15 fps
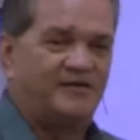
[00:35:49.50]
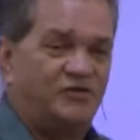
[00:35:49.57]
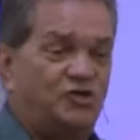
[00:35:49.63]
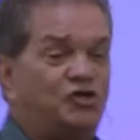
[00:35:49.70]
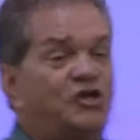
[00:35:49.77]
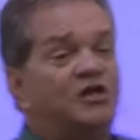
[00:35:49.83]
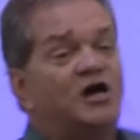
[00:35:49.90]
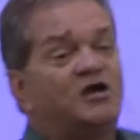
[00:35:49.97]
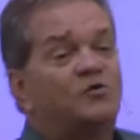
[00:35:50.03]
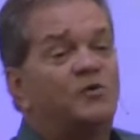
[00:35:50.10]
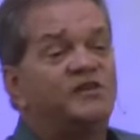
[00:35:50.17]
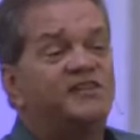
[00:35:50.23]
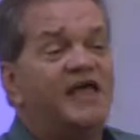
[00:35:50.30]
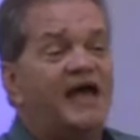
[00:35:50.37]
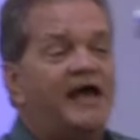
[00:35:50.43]
Good luck
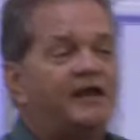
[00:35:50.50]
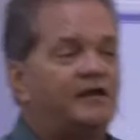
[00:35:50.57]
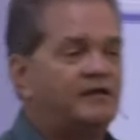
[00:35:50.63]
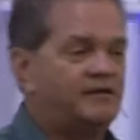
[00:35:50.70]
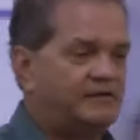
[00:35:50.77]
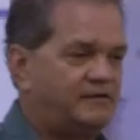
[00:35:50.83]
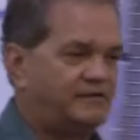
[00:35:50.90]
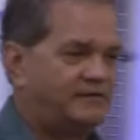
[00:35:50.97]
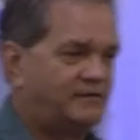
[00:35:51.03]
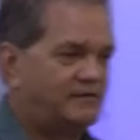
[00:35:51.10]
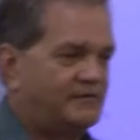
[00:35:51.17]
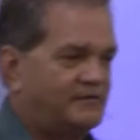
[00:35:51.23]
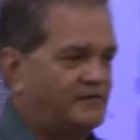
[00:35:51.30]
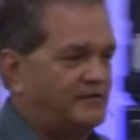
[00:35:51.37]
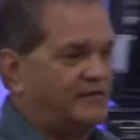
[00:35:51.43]
with that.
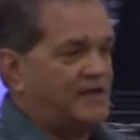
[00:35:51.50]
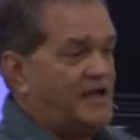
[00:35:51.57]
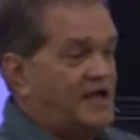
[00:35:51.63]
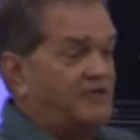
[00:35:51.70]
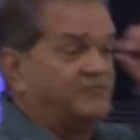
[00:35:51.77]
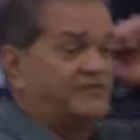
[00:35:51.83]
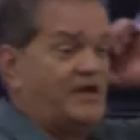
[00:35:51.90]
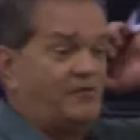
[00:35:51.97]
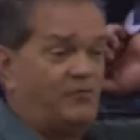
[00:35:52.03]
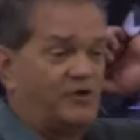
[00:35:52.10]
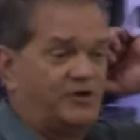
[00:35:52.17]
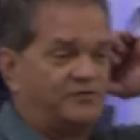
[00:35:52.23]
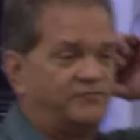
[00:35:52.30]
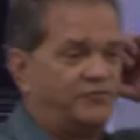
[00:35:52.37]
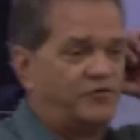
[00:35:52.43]
How's that
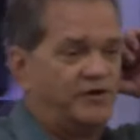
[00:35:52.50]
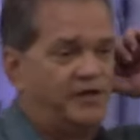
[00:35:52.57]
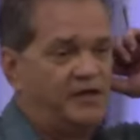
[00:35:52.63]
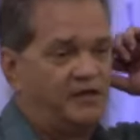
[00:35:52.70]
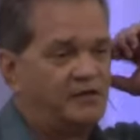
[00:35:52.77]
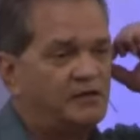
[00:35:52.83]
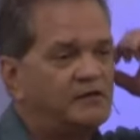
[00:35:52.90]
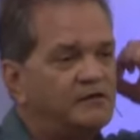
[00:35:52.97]
working for you?